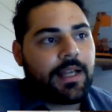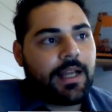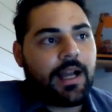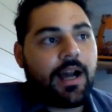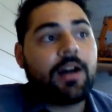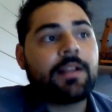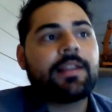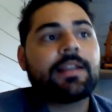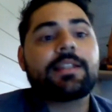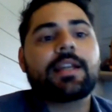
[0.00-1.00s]
on
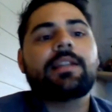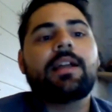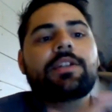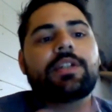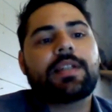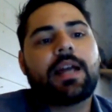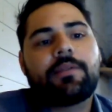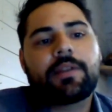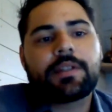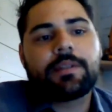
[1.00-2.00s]
the technology side
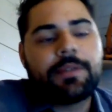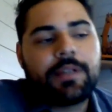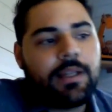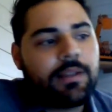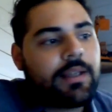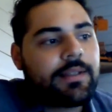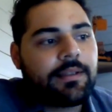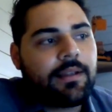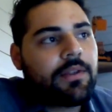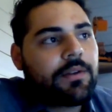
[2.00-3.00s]
of accessibility, that's
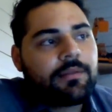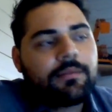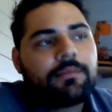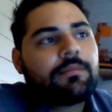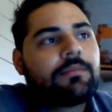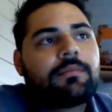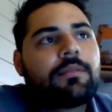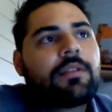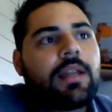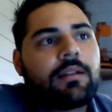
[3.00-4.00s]
another
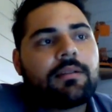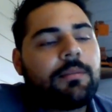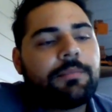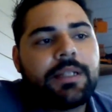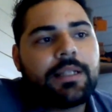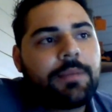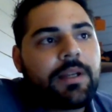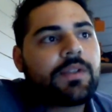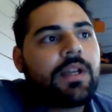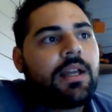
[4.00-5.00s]
thing completely,
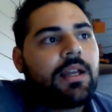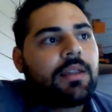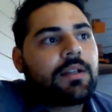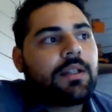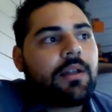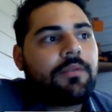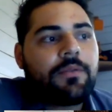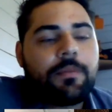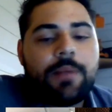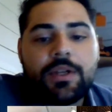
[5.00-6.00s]
because there's a lot of
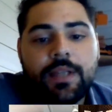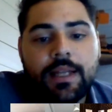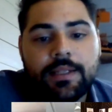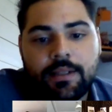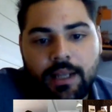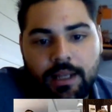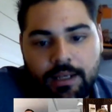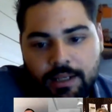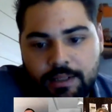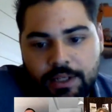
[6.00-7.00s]
information that's in
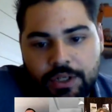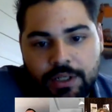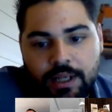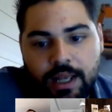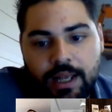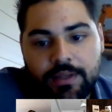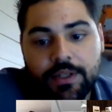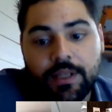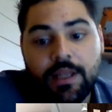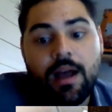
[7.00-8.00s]
English, and there's
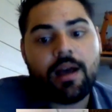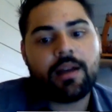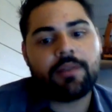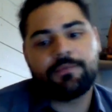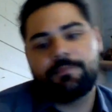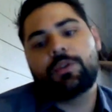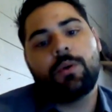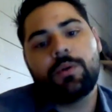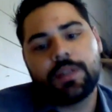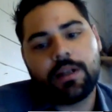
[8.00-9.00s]
a lot of
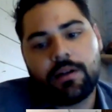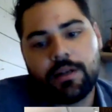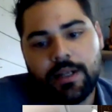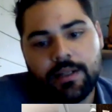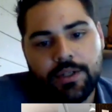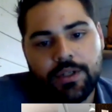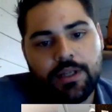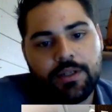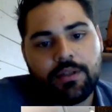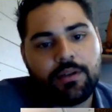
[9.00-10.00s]
tools that are in English.
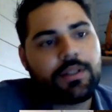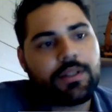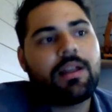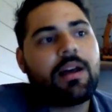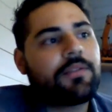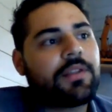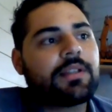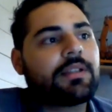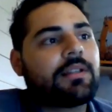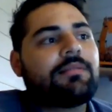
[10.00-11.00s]
There's a lot of things that